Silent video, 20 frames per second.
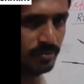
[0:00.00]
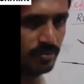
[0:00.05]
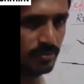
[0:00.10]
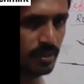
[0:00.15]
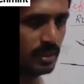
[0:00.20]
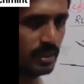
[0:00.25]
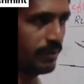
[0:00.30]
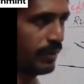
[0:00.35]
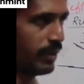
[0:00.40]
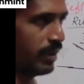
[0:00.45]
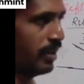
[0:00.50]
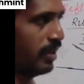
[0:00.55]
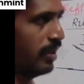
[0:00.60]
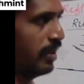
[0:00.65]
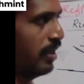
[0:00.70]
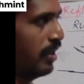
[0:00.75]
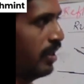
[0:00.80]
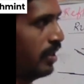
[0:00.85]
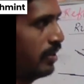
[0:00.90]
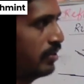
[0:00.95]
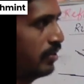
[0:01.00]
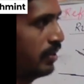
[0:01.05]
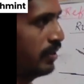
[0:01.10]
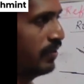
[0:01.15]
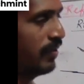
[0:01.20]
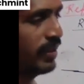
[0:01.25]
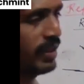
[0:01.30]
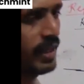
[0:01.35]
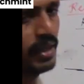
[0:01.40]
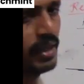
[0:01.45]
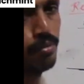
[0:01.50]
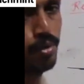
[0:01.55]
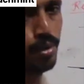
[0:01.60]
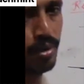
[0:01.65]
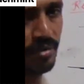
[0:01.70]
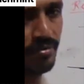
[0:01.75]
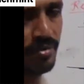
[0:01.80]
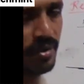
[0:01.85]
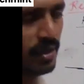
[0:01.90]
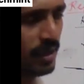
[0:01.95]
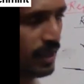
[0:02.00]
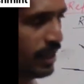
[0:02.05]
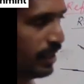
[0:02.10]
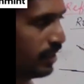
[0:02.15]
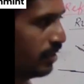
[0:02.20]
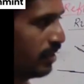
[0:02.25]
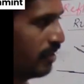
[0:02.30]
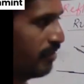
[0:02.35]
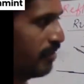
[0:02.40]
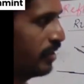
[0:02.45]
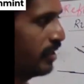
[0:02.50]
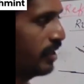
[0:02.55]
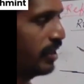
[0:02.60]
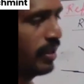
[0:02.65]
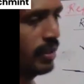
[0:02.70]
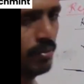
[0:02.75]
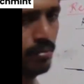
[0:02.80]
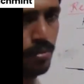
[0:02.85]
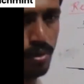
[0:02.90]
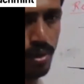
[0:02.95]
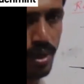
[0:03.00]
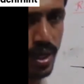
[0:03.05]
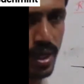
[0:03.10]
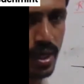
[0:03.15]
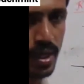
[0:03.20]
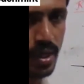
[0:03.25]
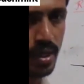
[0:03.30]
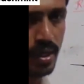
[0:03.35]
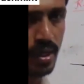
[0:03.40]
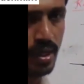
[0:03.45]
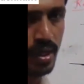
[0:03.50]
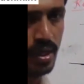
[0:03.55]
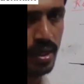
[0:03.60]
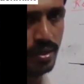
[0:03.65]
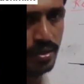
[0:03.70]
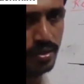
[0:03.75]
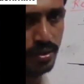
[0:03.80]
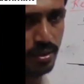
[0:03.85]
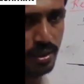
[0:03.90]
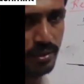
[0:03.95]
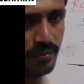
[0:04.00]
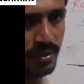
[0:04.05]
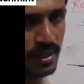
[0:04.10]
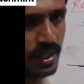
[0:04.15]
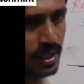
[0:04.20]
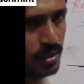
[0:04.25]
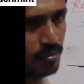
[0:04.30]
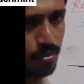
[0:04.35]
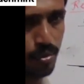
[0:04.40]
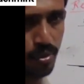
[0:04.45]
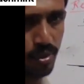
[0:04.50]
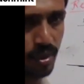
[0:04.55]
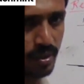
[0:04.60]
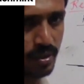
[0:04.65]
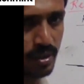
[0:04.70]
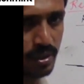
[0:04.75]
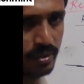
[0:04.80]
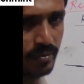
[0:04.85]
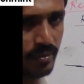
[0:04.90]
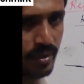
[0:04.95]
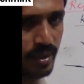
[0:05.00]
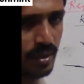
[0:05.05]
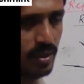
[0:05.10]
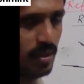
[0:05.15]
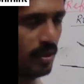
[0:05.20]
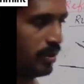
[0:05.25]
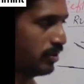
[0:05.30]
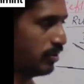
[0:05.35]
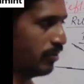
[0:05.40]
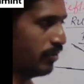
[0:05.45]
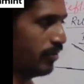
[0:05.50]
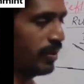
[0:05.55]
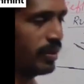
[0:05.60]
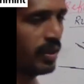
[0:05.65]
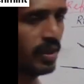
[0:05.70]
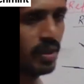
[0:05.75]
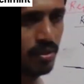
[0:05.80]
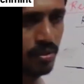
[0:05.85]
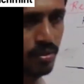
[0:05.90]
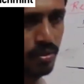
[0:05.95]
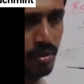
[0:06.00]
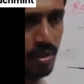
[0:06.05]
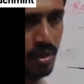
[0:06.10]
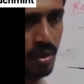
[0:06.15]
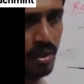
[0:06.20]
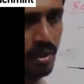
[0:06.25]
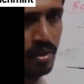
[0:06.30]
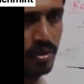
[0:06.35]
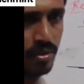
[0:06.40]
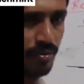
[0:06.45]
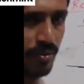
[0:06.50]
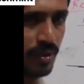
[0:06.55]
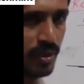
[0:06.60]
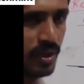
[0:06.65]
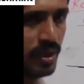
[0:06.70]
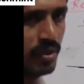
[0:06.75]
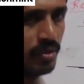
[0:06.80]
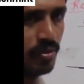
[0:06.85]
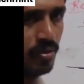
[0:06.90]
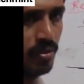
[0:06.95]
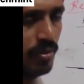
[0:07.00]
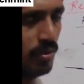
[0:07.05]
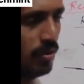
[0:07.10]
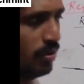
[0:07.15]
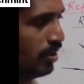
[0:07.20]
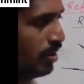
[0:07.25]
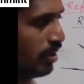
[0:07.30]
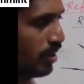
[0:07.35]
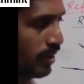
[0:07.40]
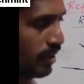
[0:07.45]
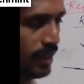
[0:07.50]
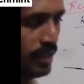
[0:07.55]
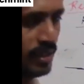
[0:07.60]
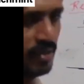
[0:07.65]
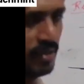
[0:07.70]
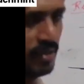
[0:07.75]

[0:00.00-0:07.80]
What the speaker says: That's why. So it will take more. If I write everything on the board here, so it will take more. That's why. So we need to. So we need to write